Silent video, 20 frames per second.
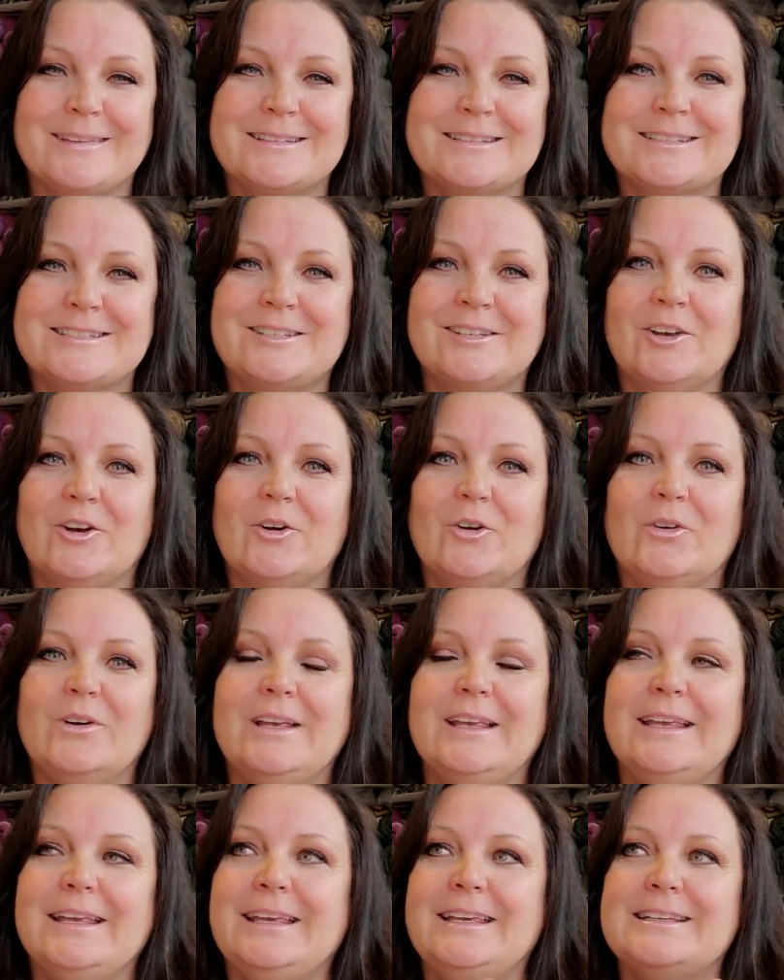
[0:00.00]
So
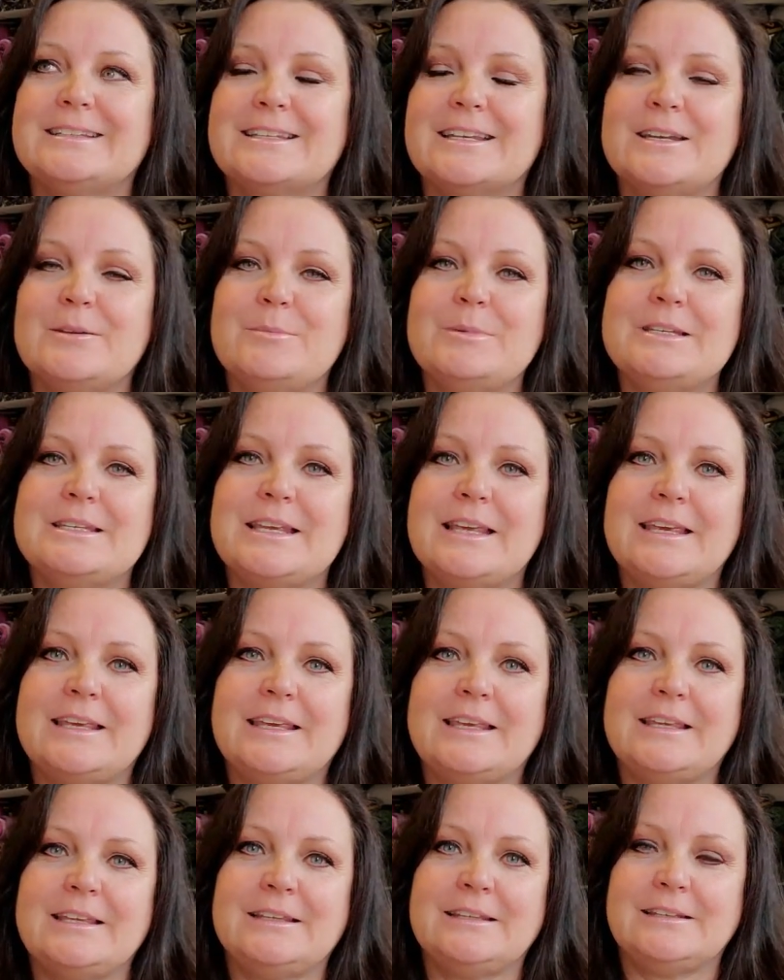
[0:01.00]
he's going to be
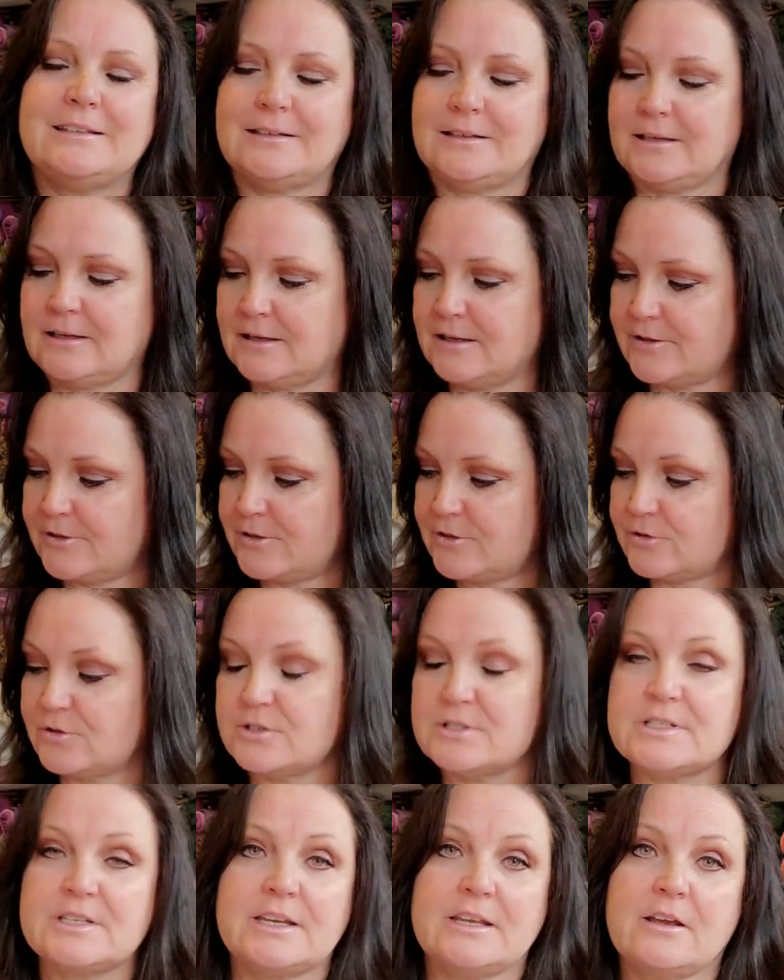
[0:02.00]
taking uh,
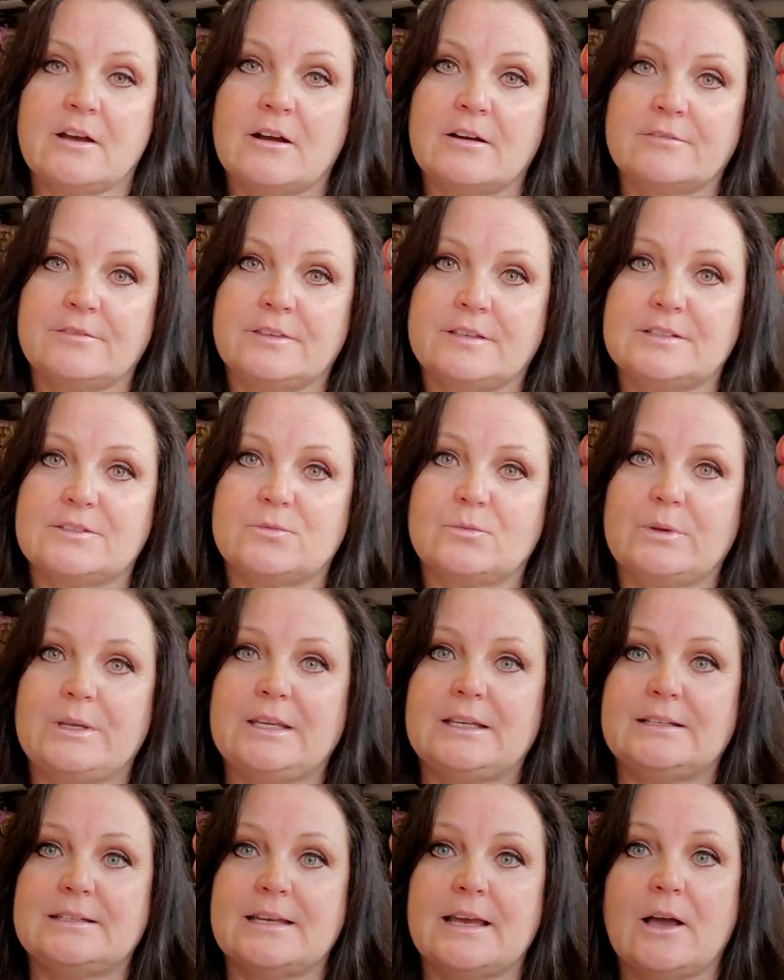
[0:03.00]
Thursday off this
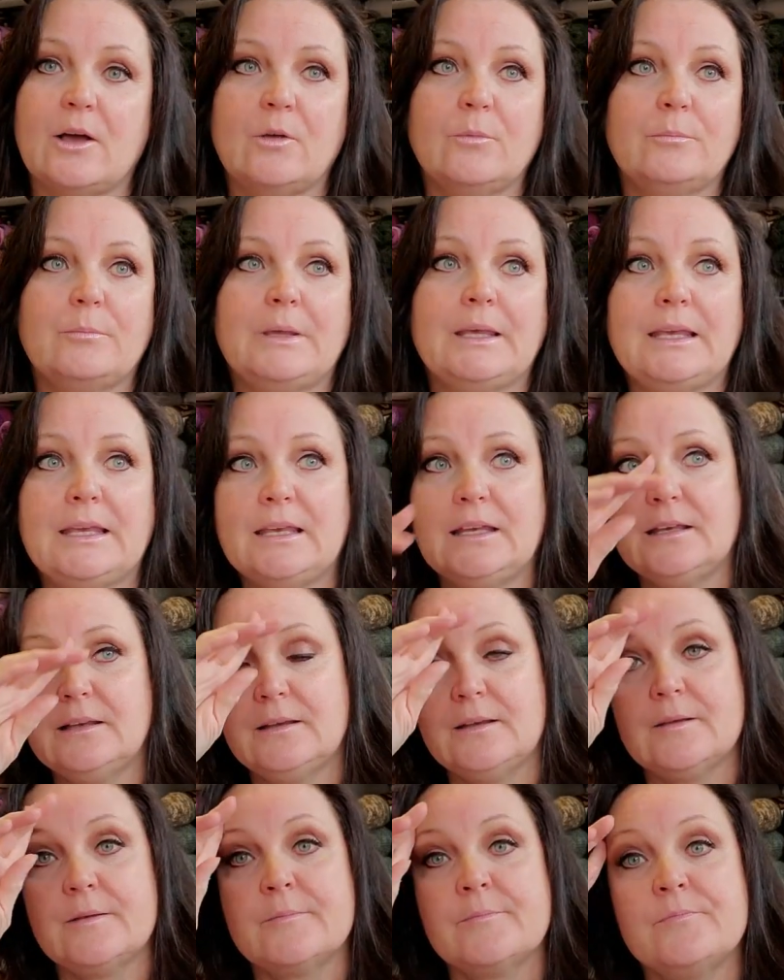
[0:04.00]
week to help me.
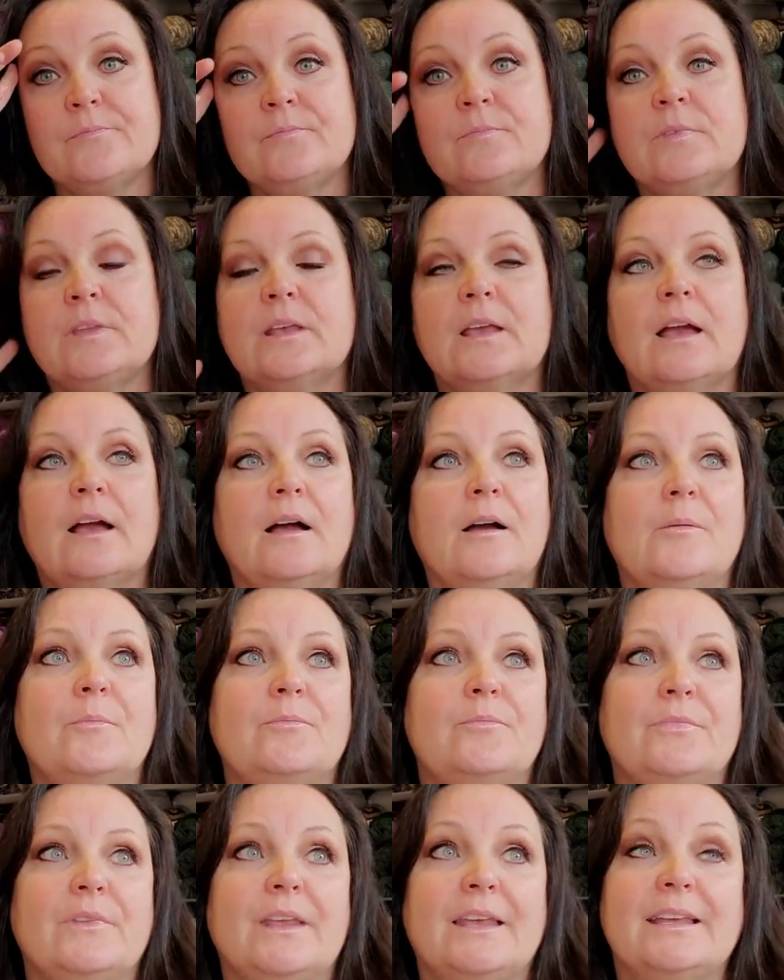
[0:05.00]

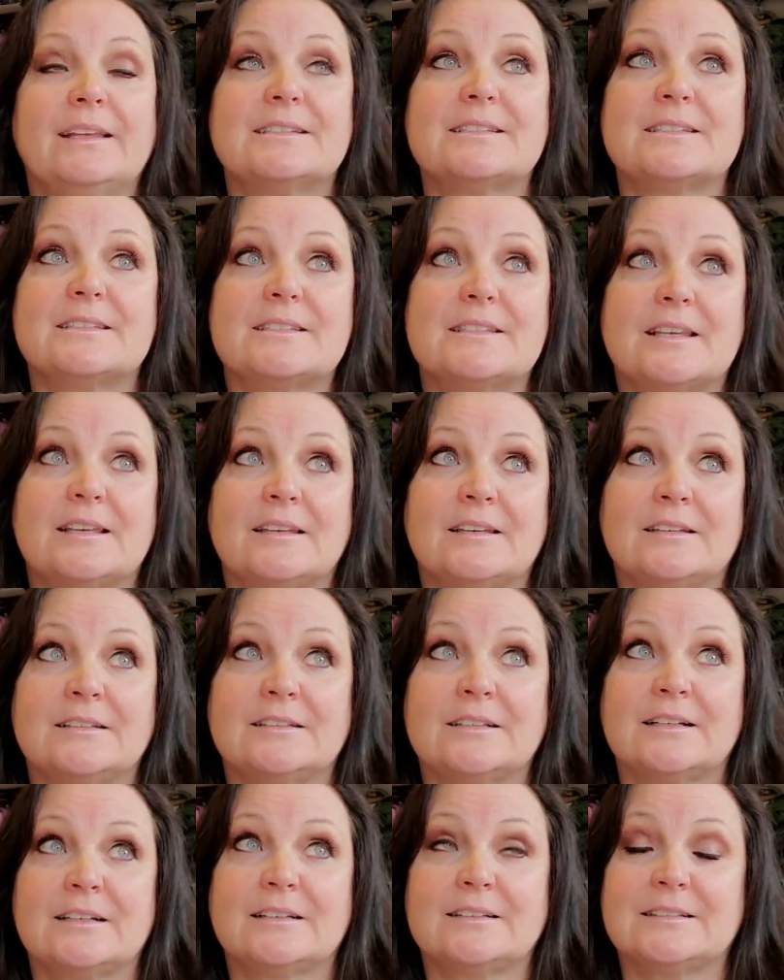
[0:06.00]
Um, it's,
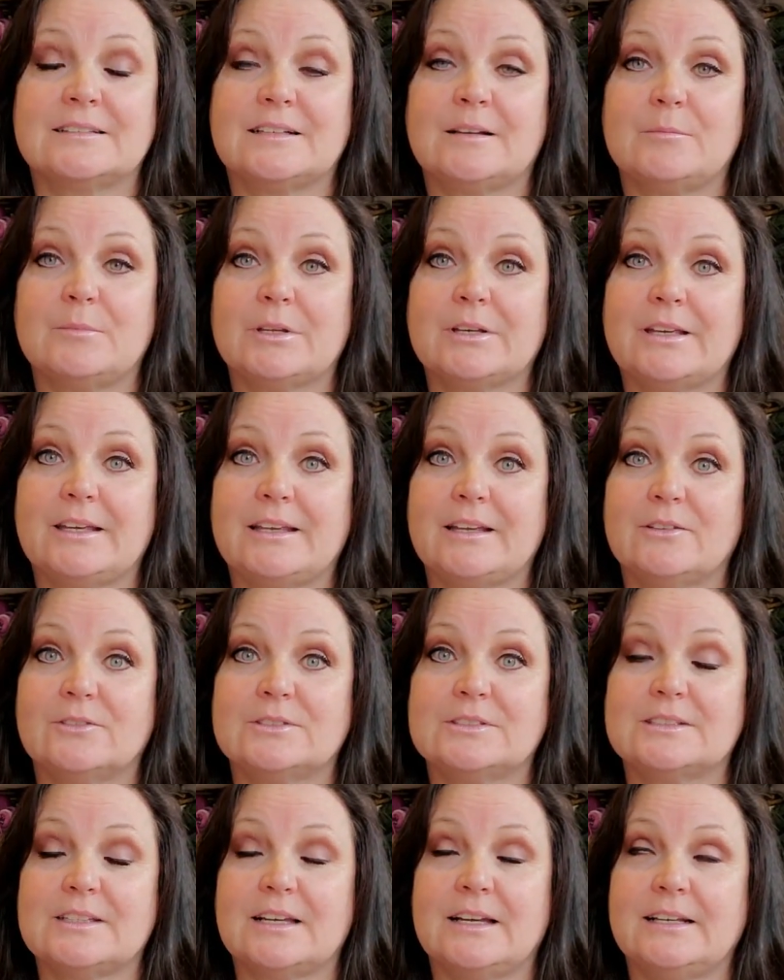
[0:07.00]
I'm looking
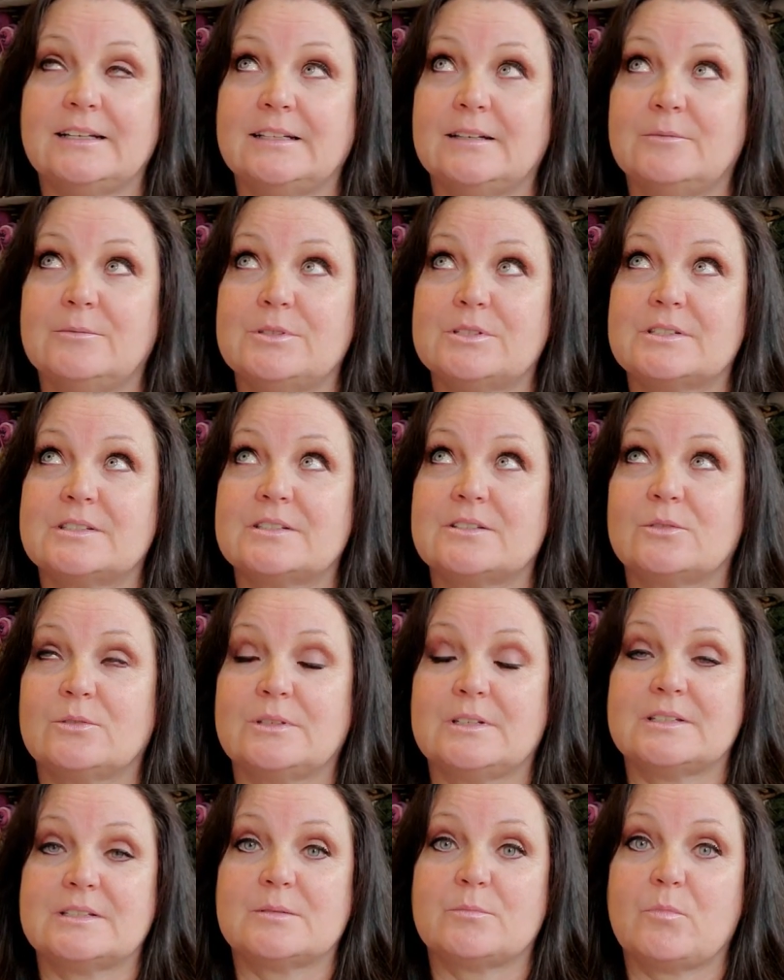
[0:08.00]
outside and I'm just so
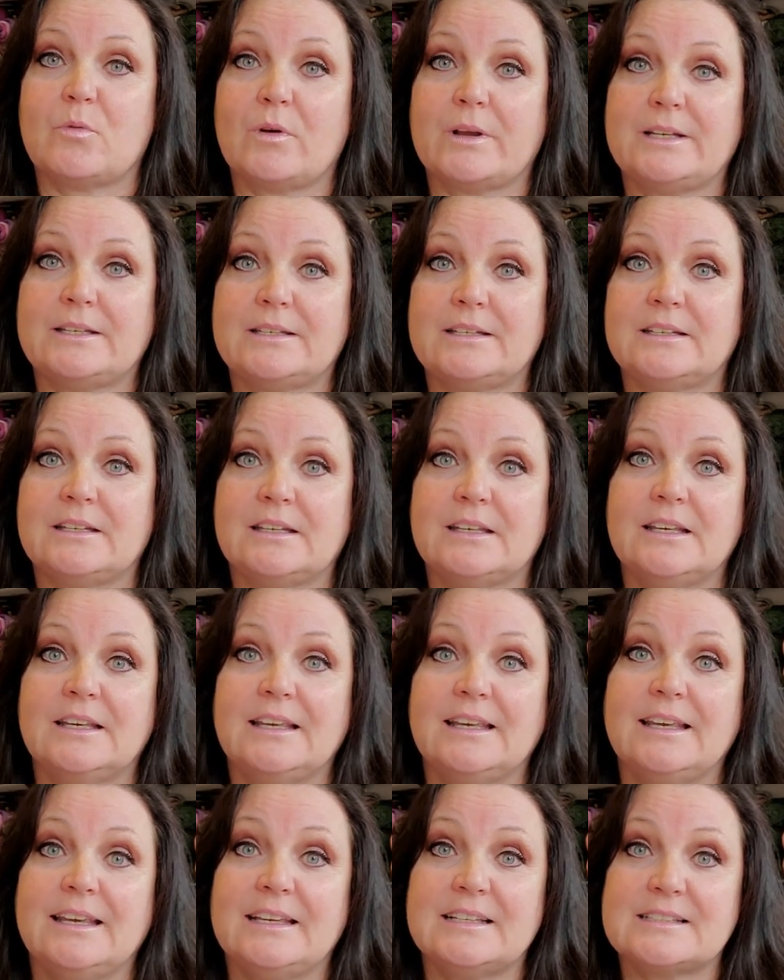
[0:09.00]
disappointed.
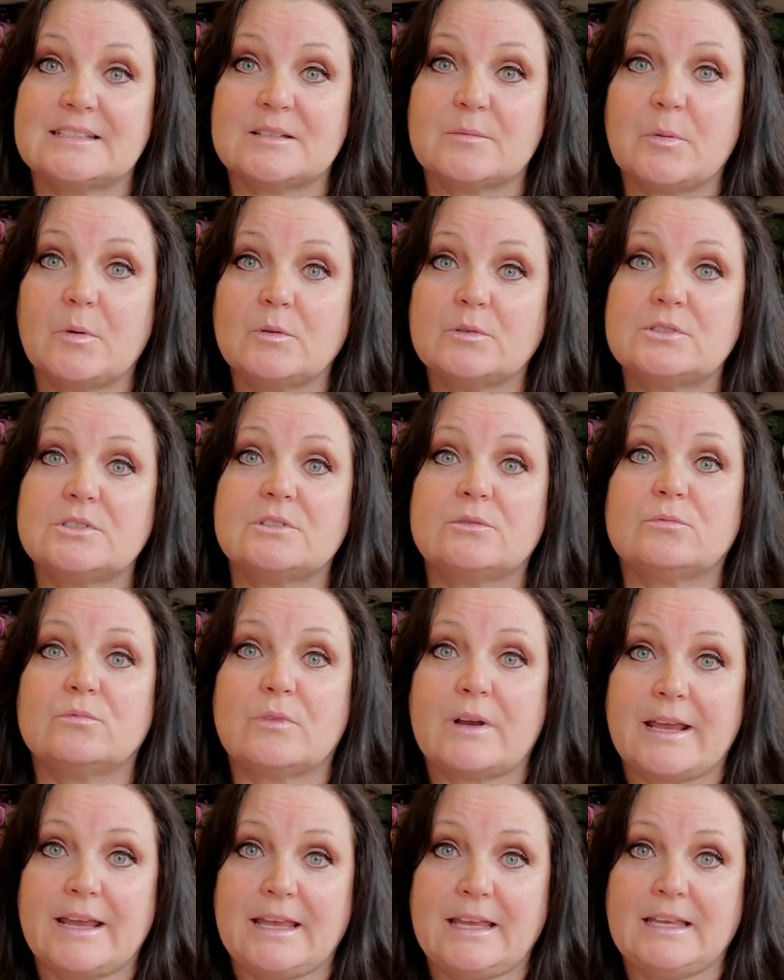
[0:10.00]
It's supposed to
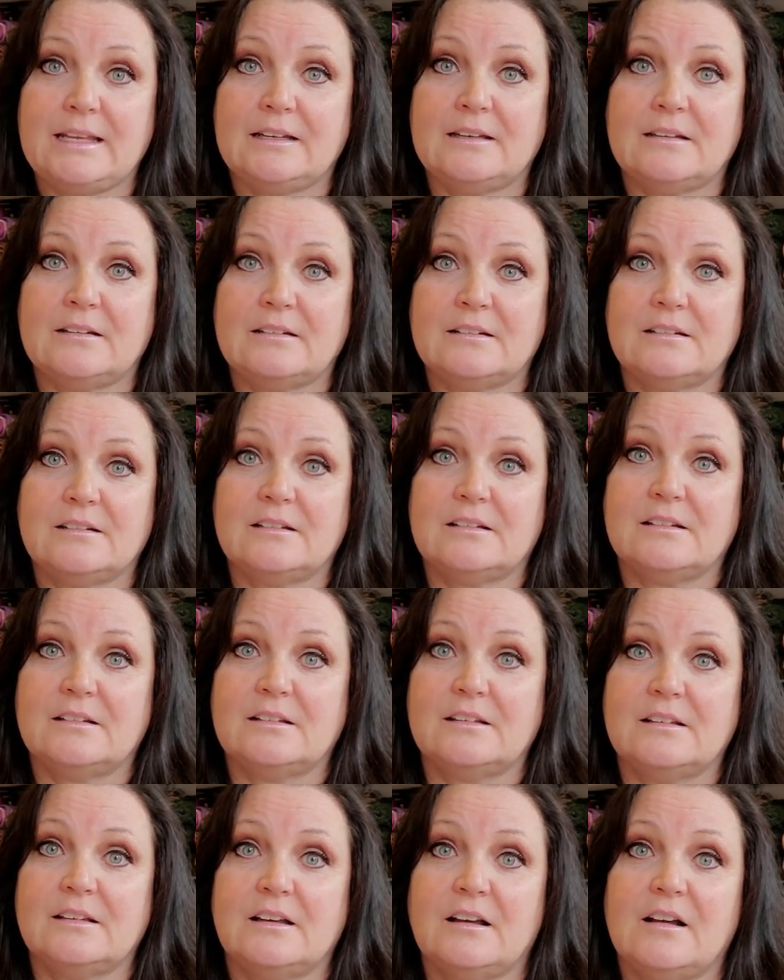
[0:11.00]
rain
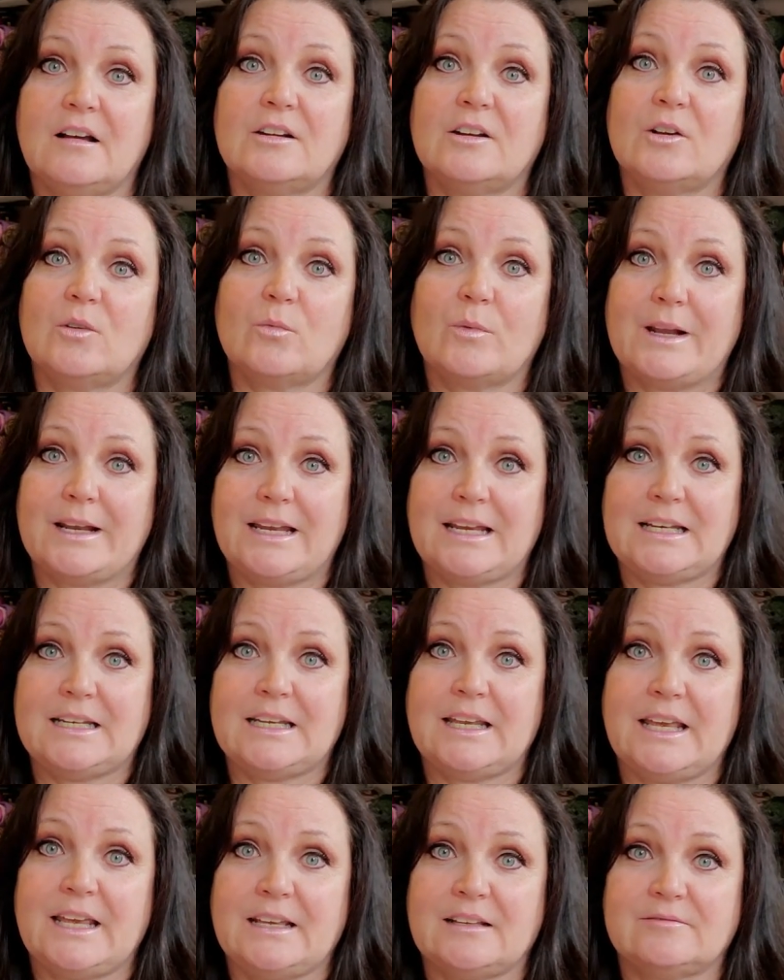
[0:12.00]
on our wedding
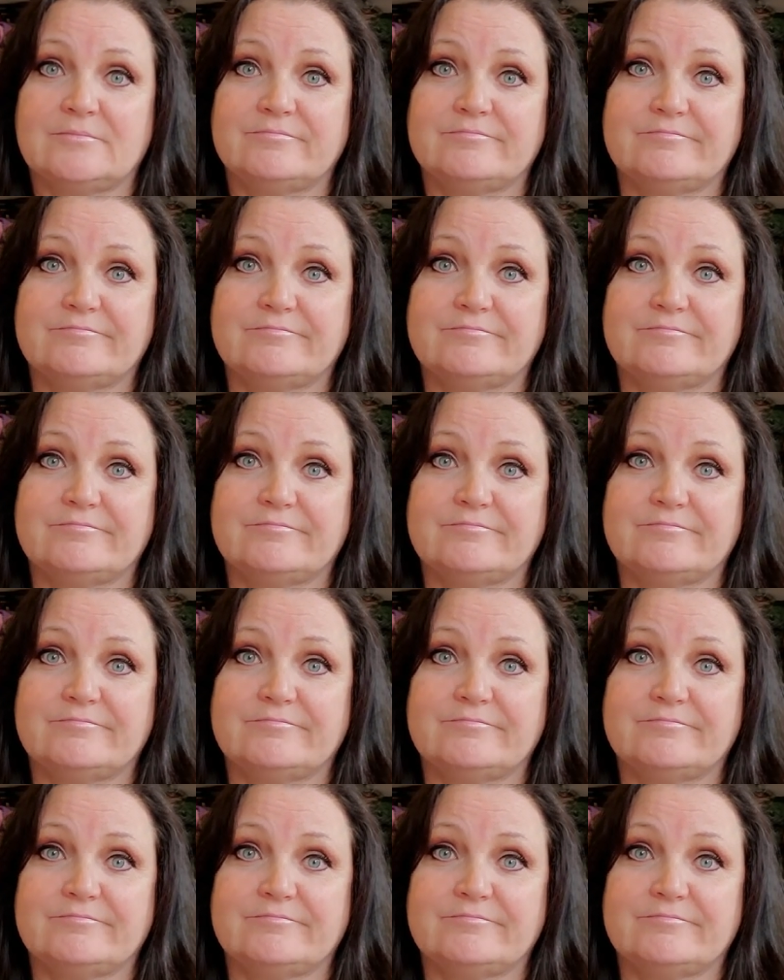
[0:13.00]
day.